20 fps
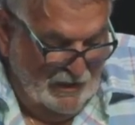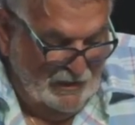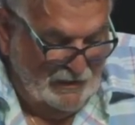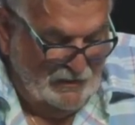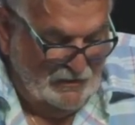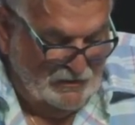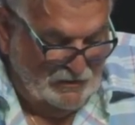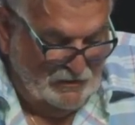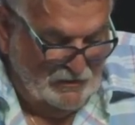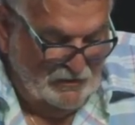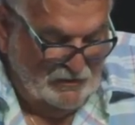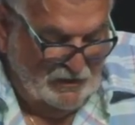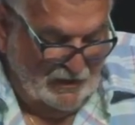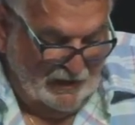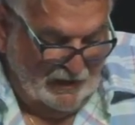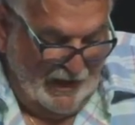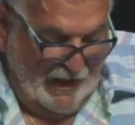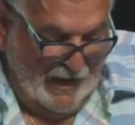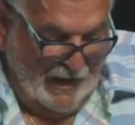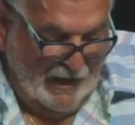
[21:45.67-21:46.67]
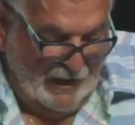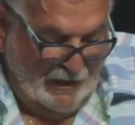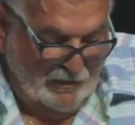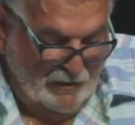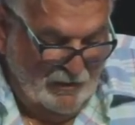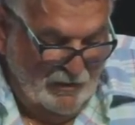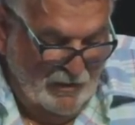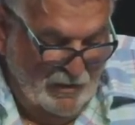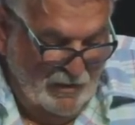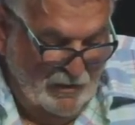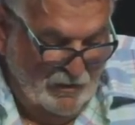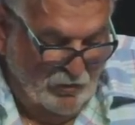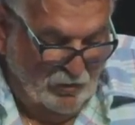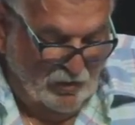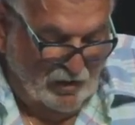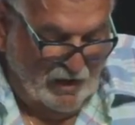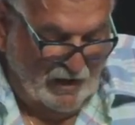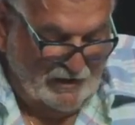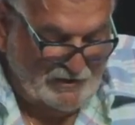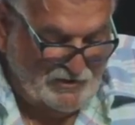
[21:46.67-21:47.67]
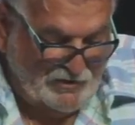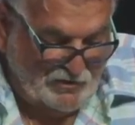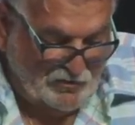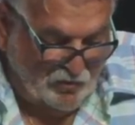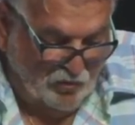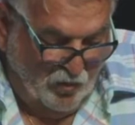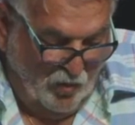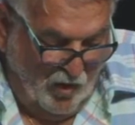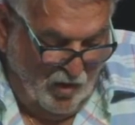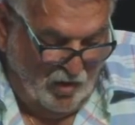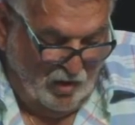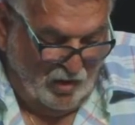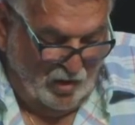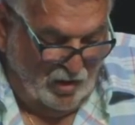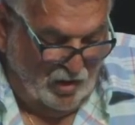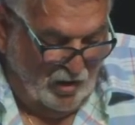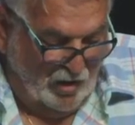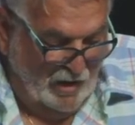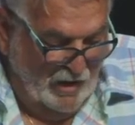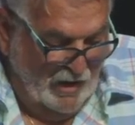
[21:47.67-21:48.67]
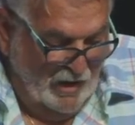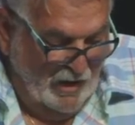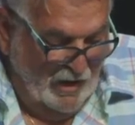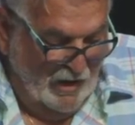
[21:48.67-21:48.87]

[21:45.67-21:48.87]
into the land where I swore